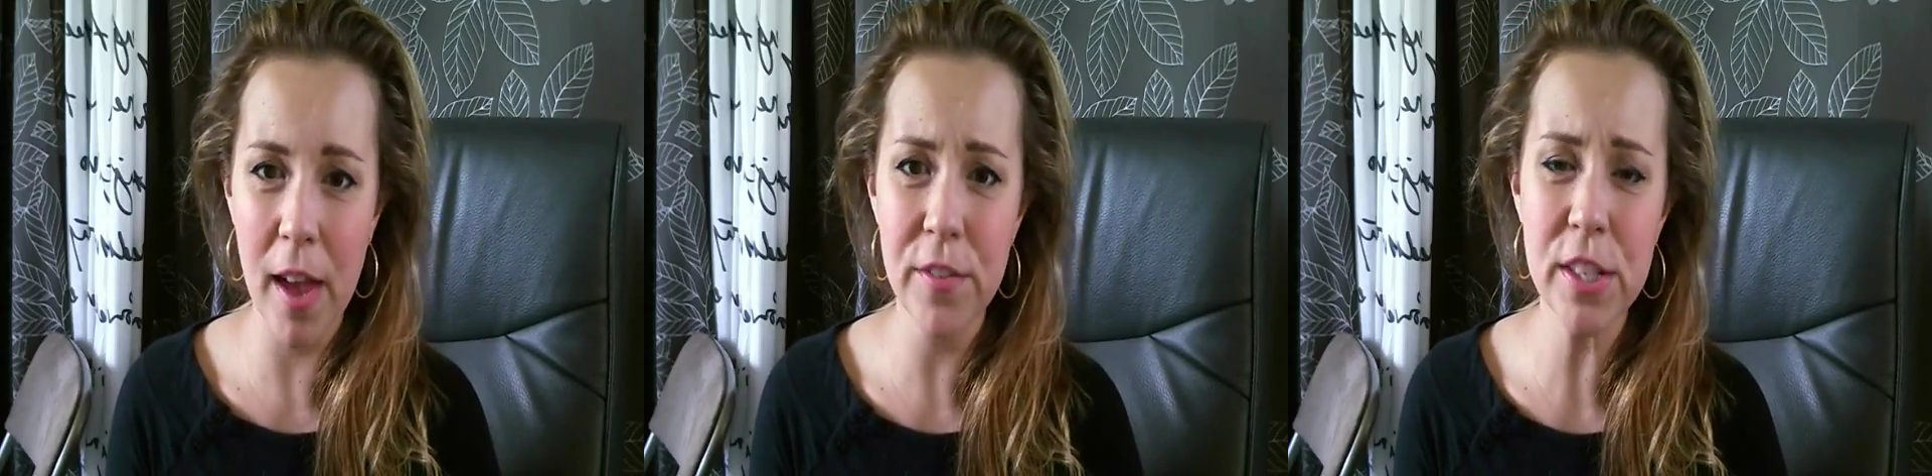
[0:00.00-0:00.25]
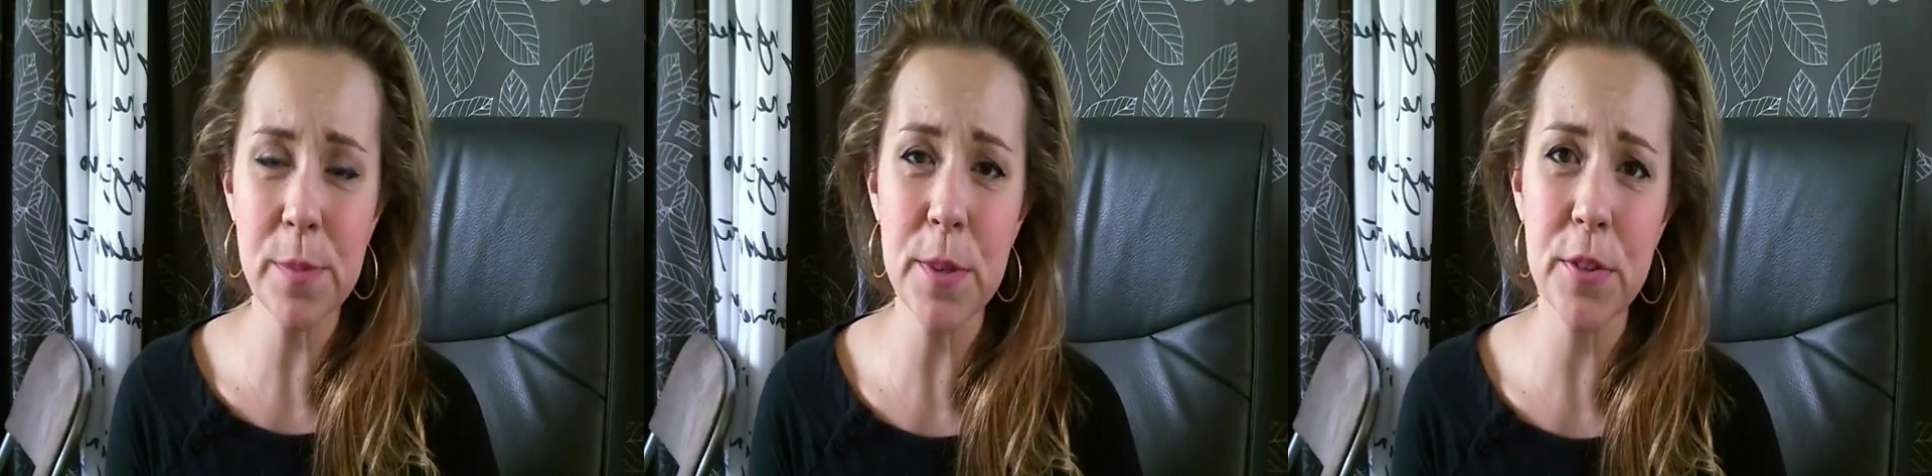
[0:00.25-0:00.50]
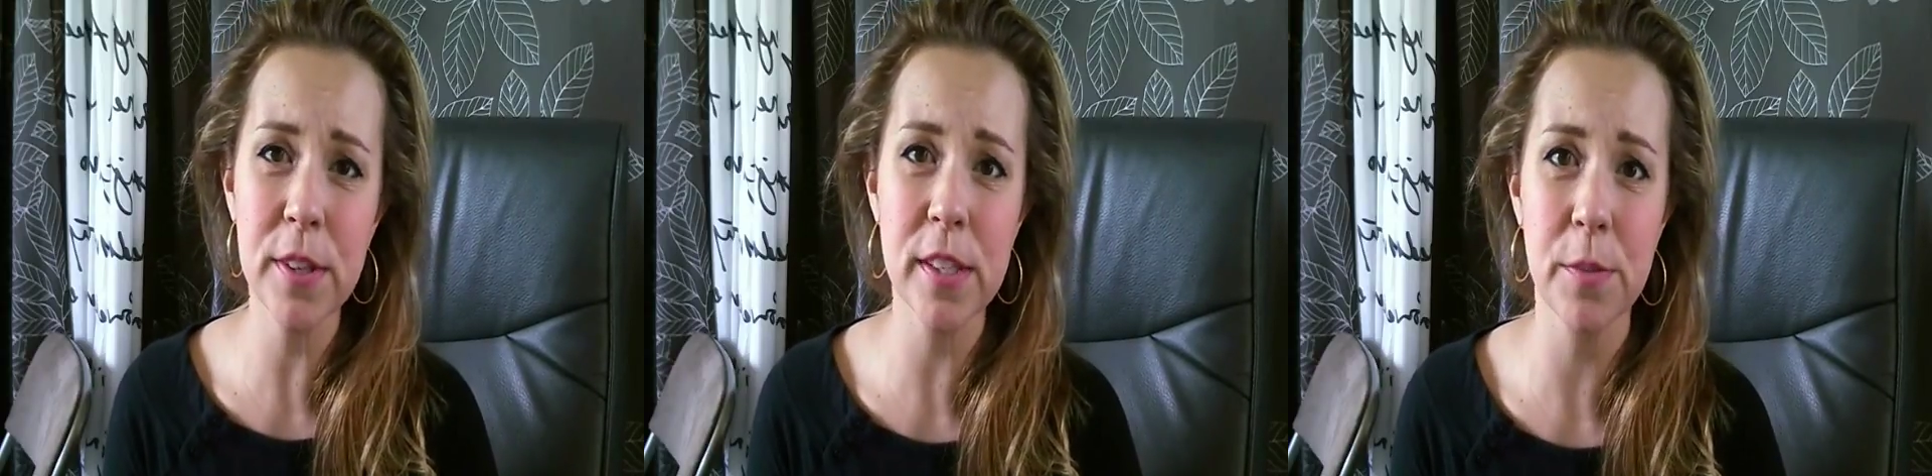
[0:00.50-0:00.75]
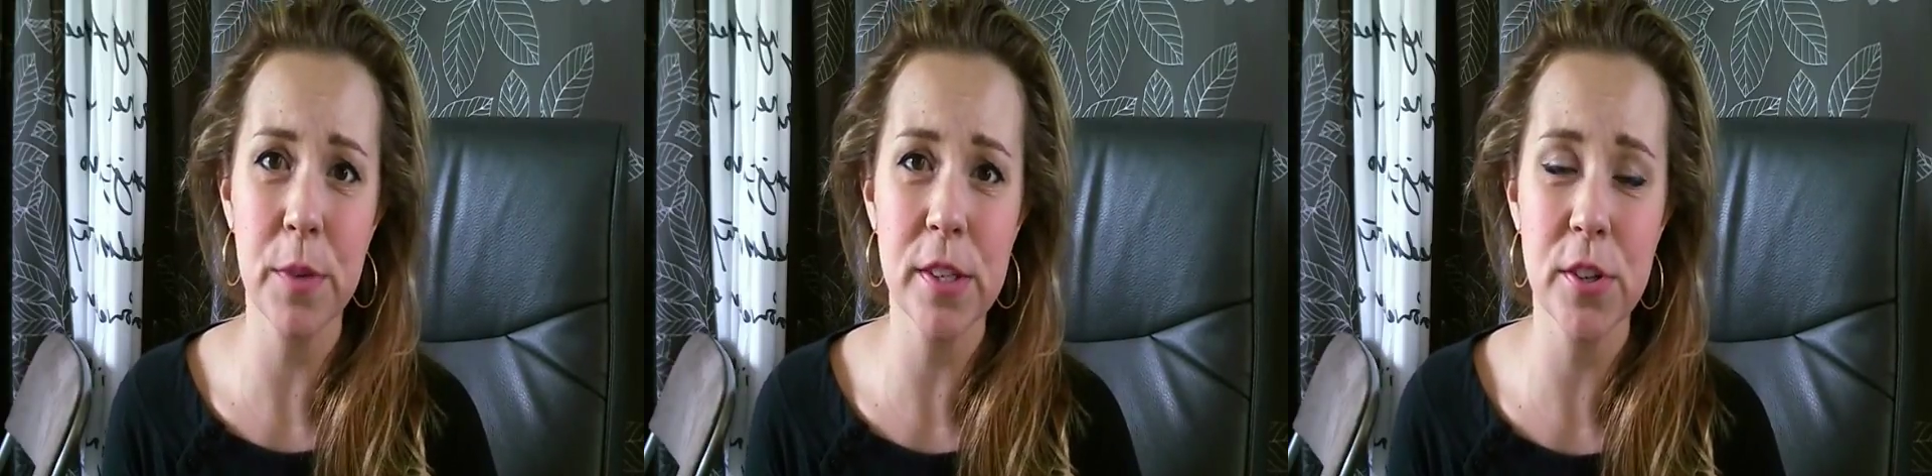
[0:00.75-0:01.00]
I've just been doing
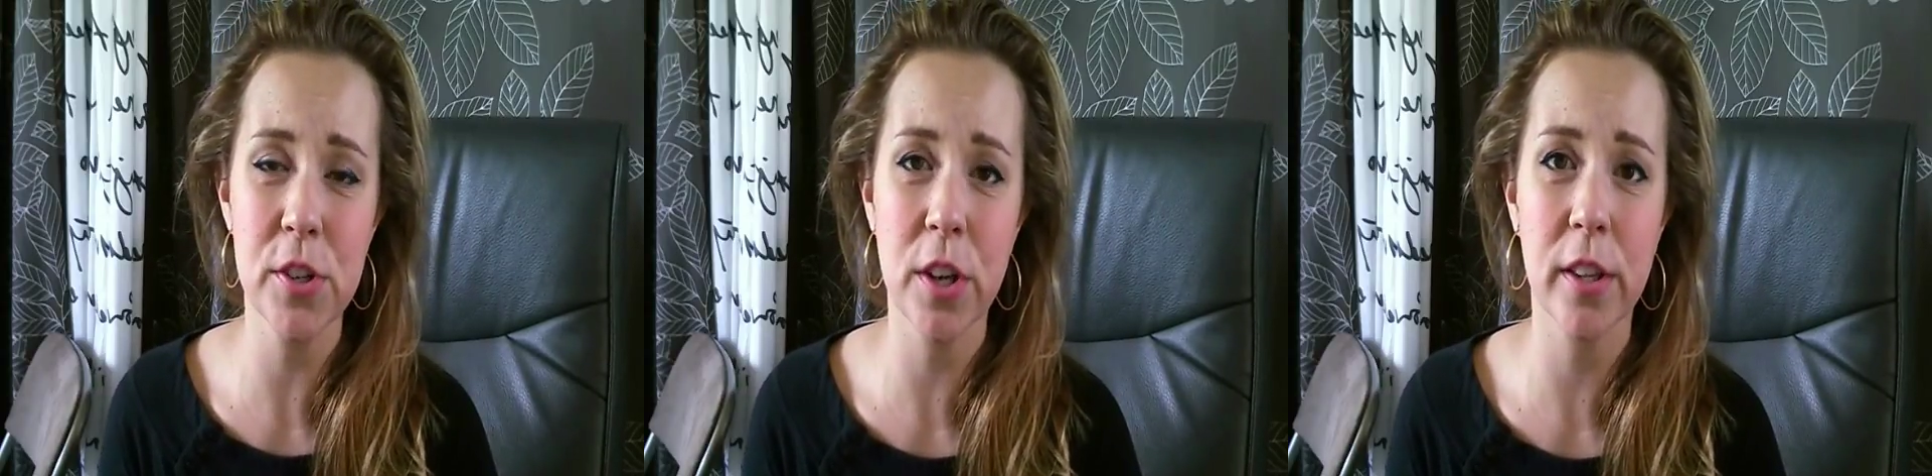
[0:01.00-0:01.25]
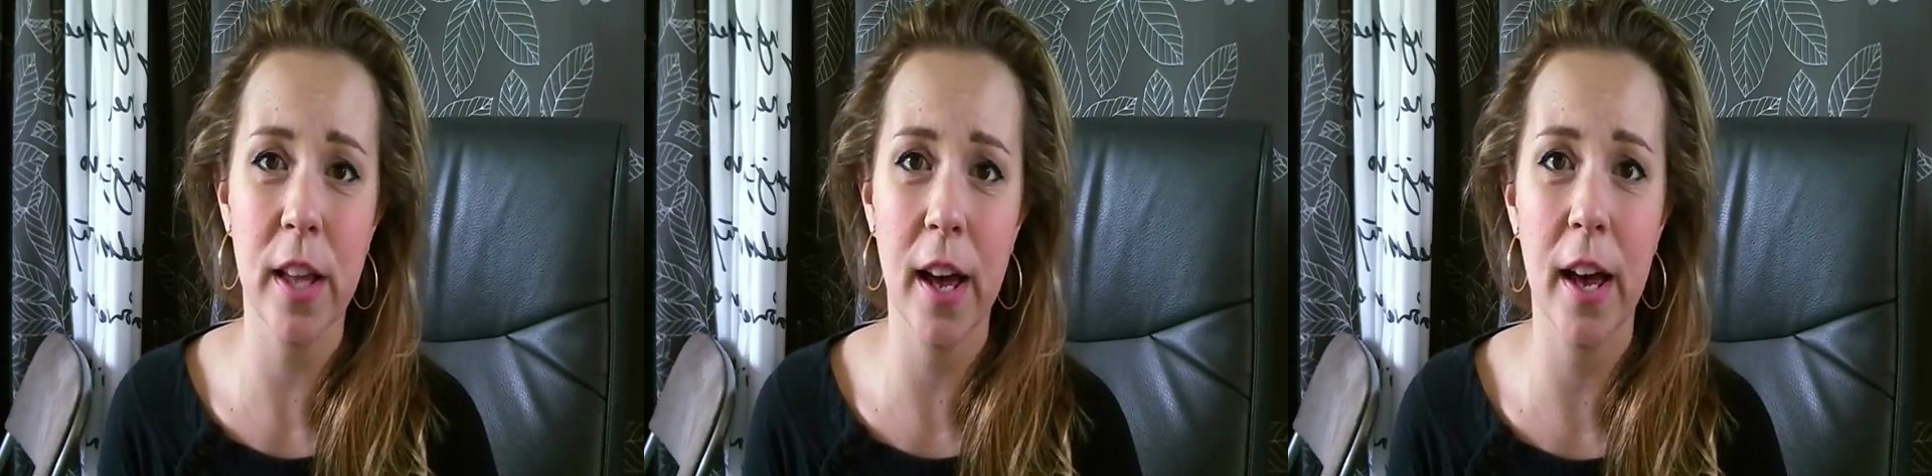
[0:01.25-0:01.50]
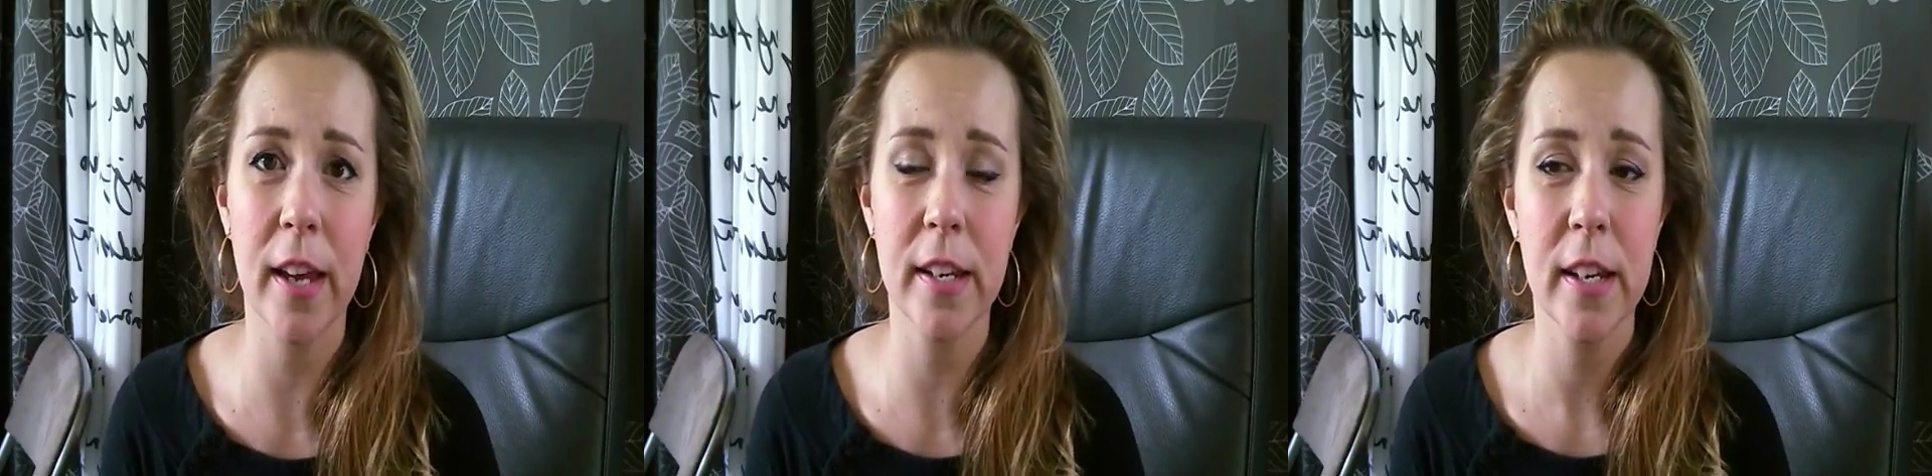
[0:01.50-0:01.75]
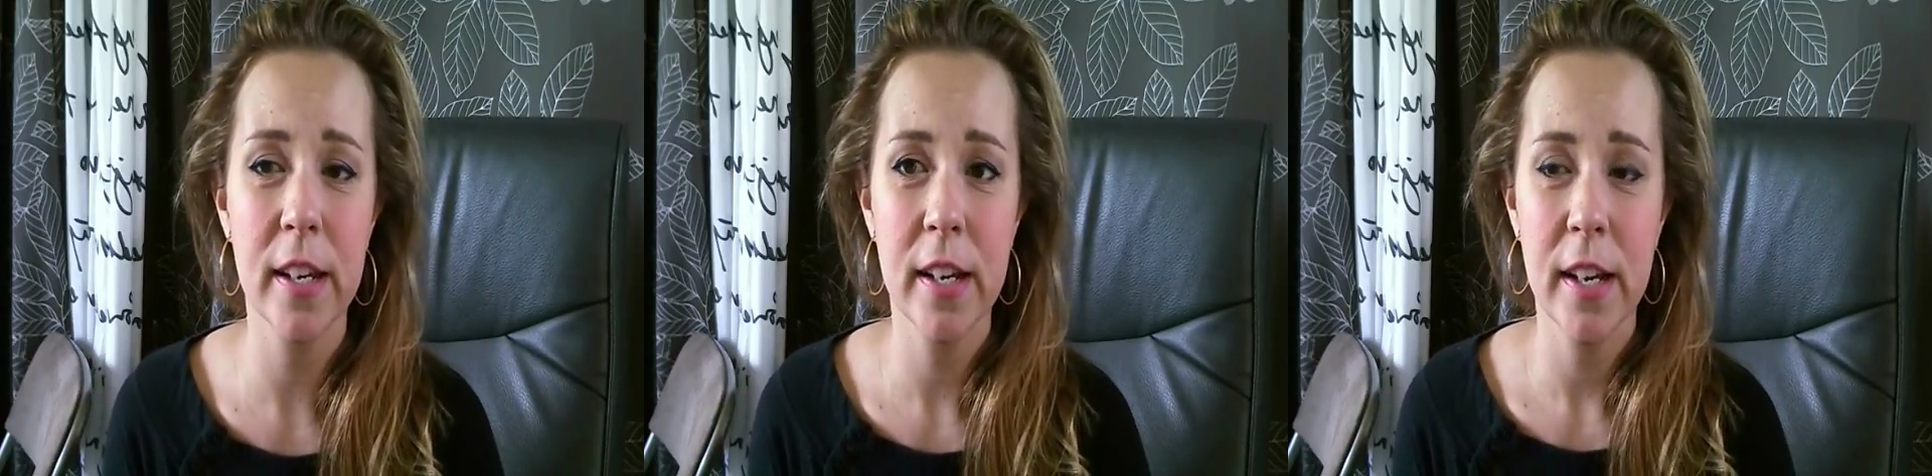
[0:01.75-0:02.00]
some research online